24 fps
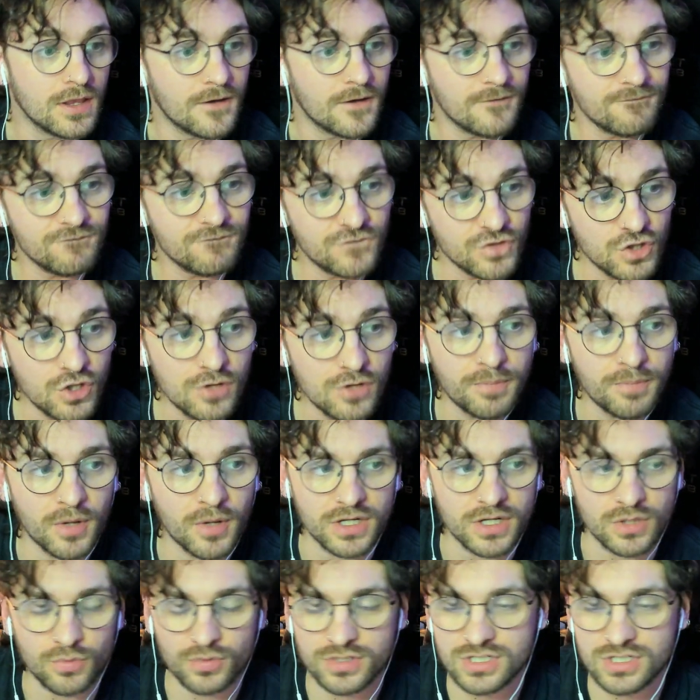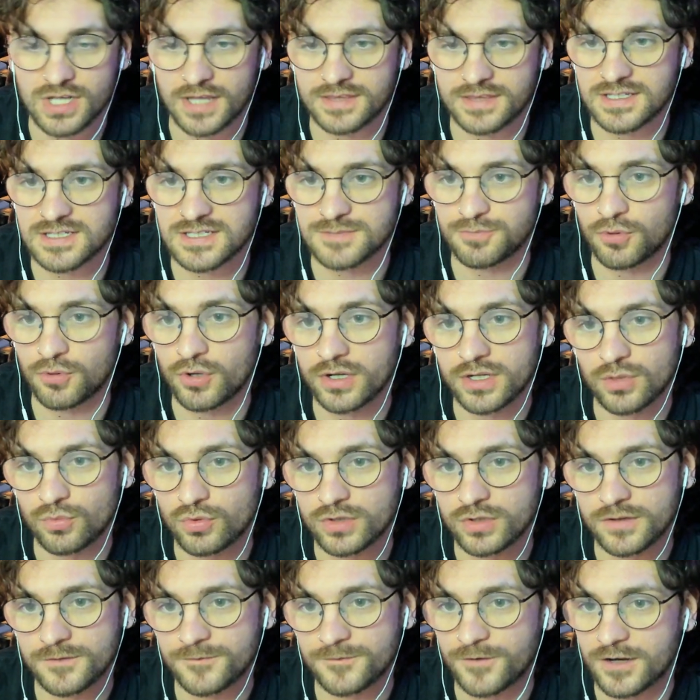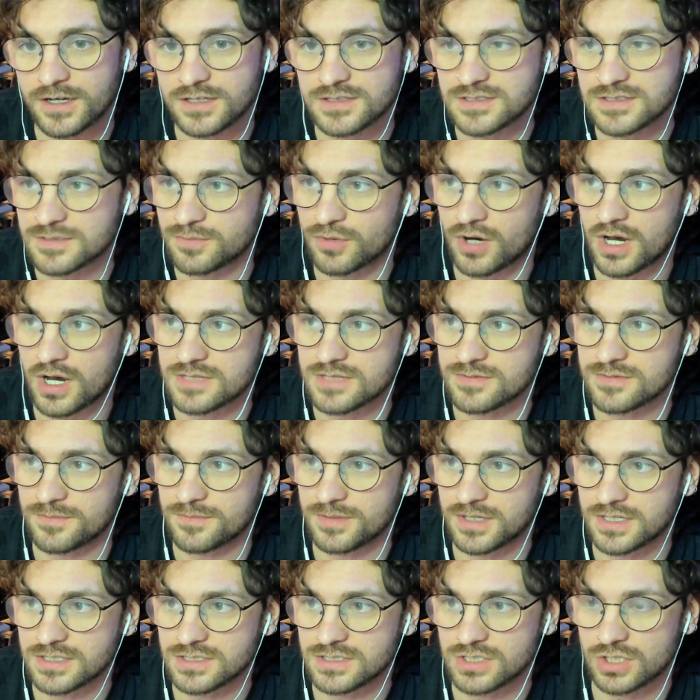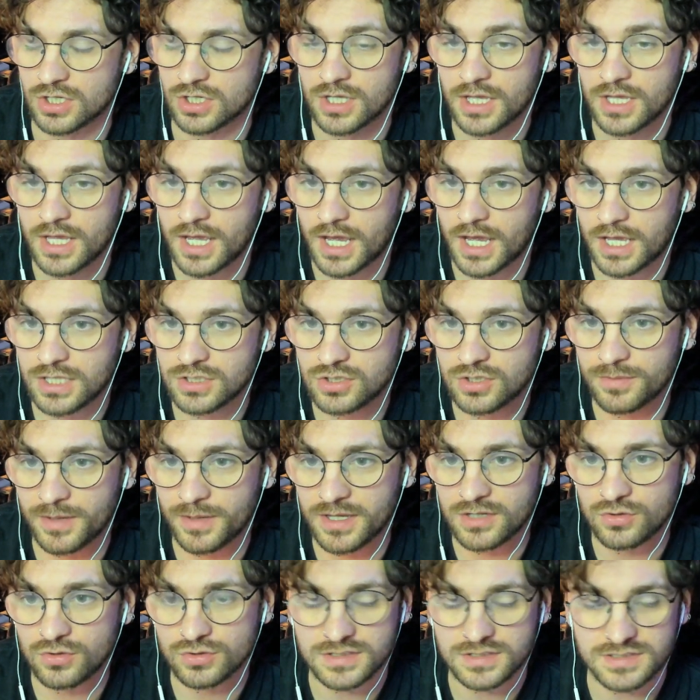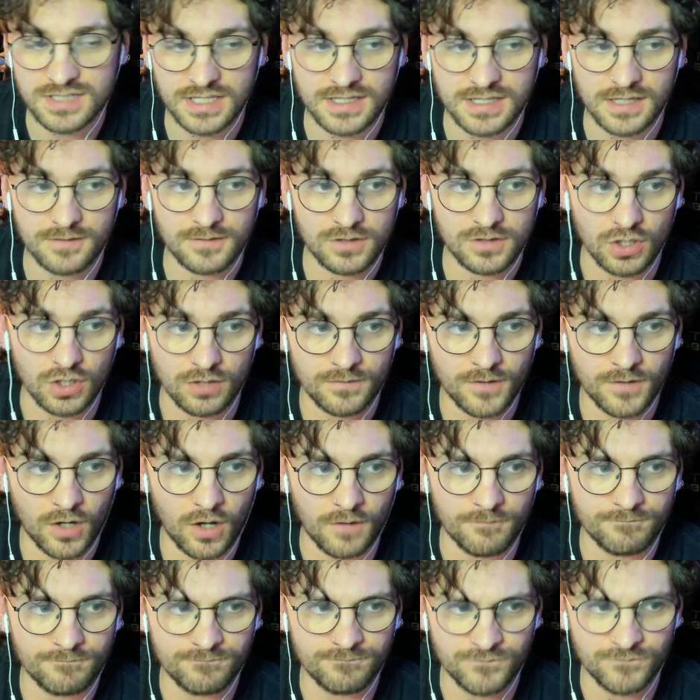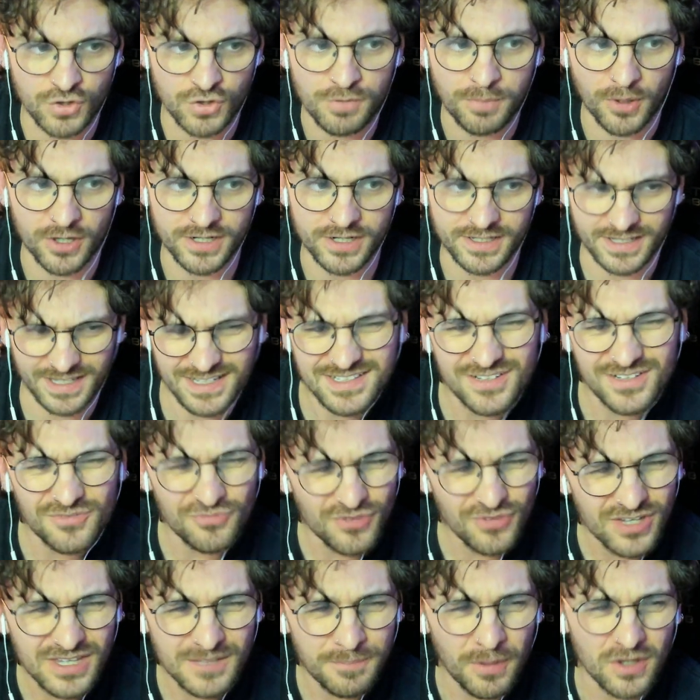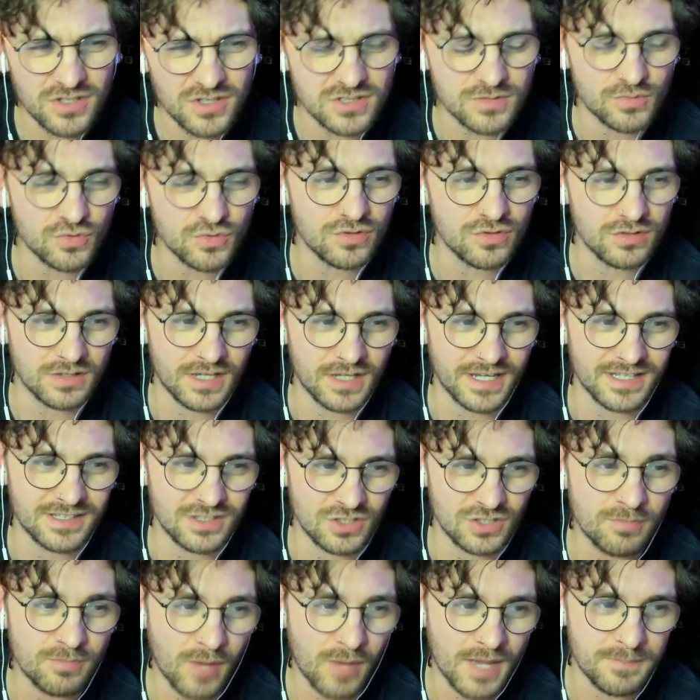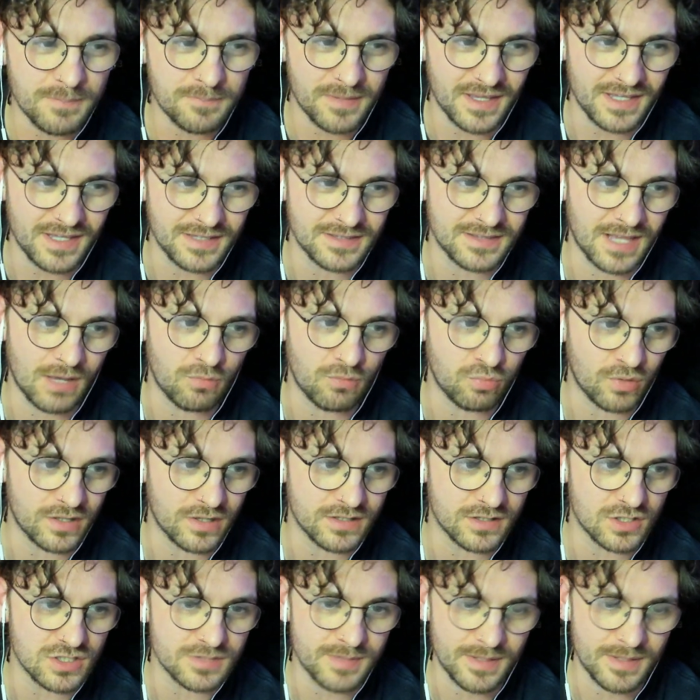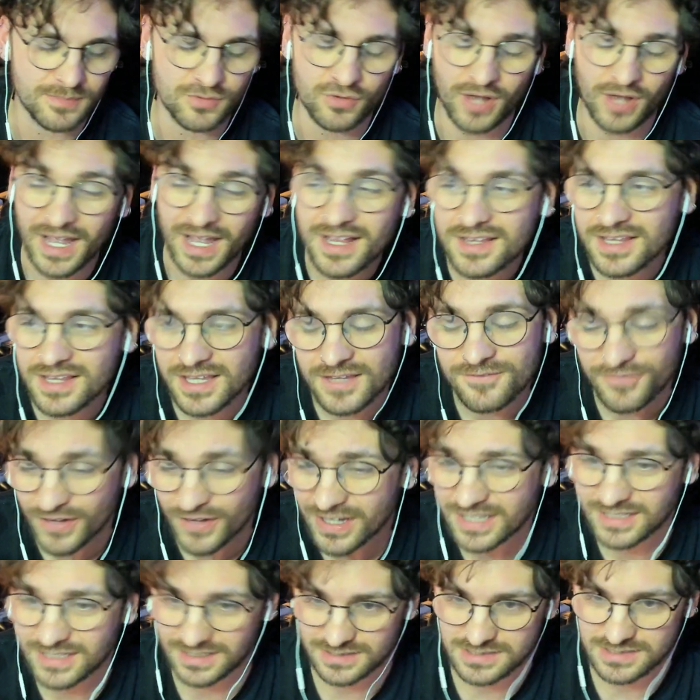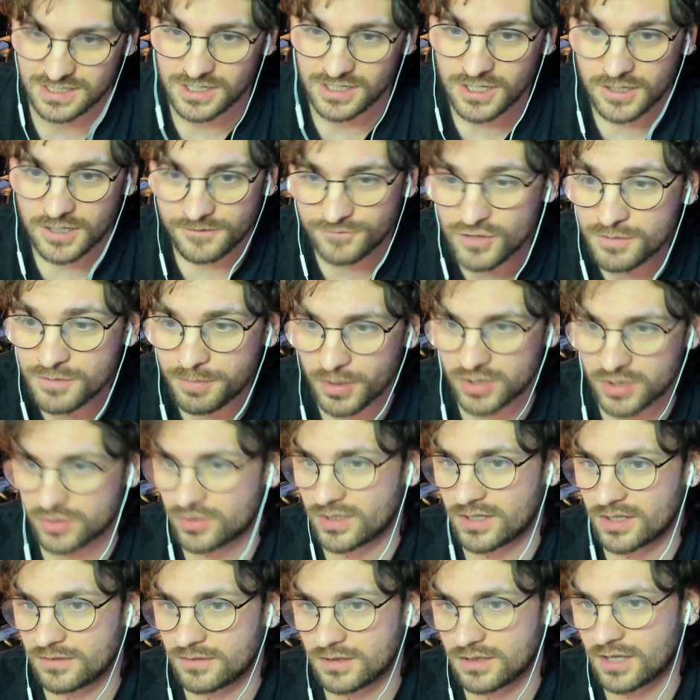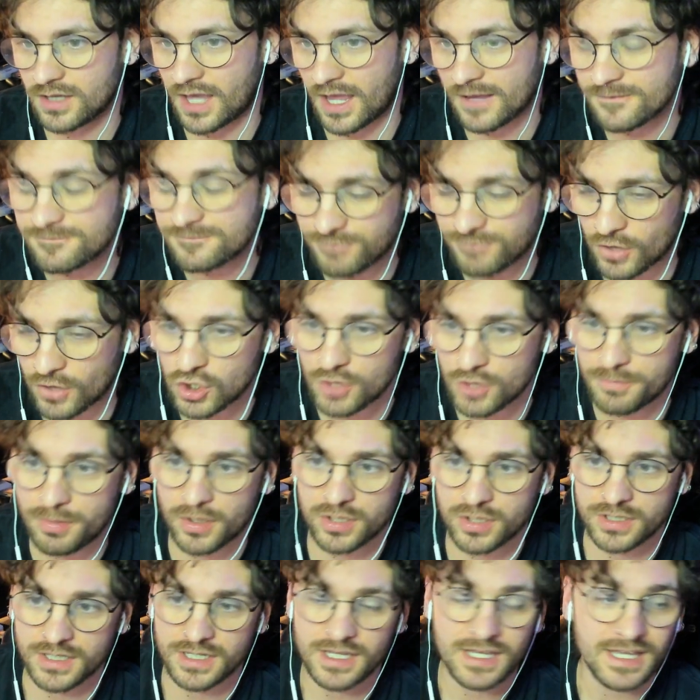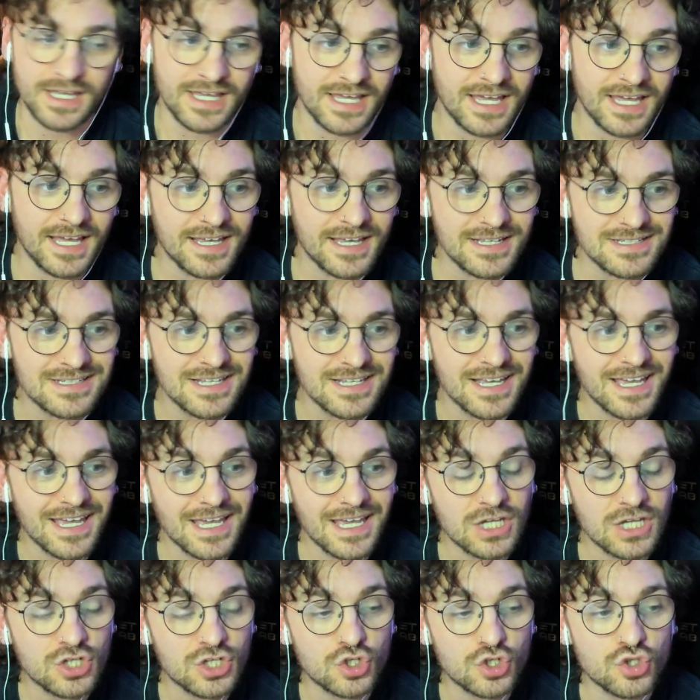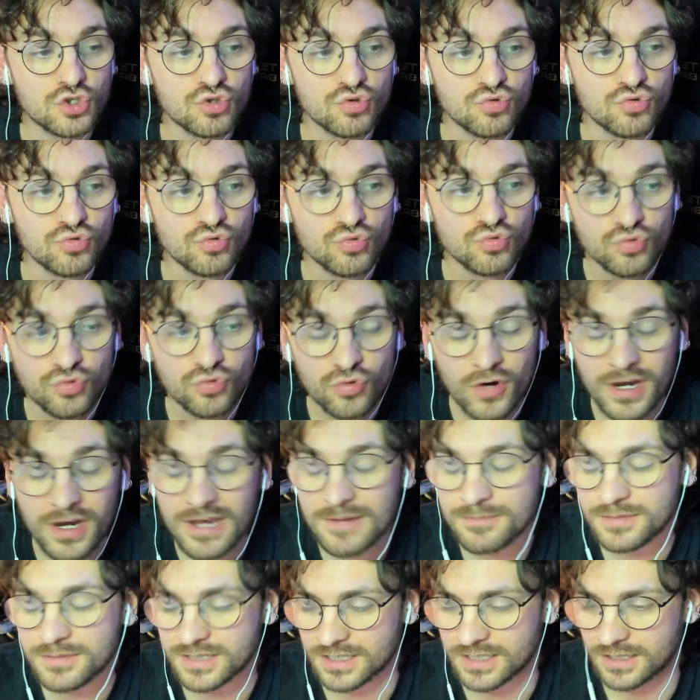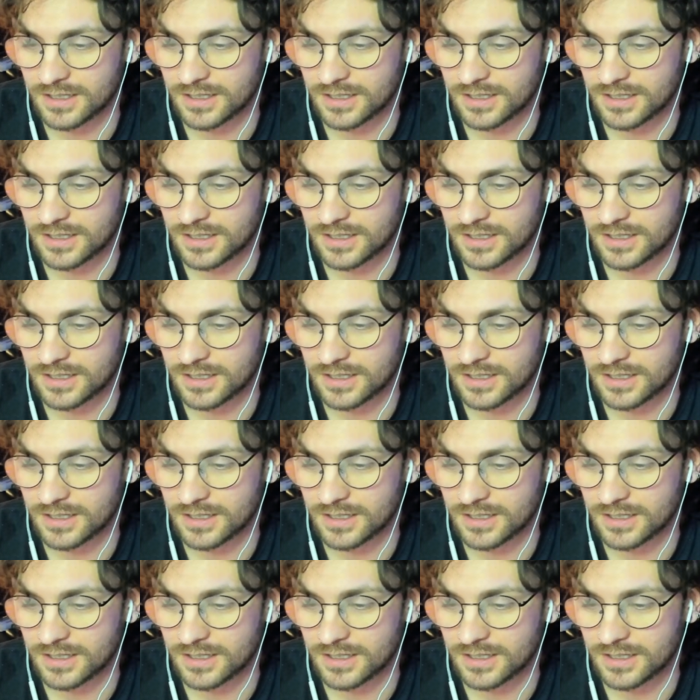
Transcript: view botting, which at this point it wouldn't fucking surprise me because, you know, and you might also say that, you know, oh, uh, view botting, is it really possible? Like you might be that one of those people and it fucking is. View botting and follow botting is extremely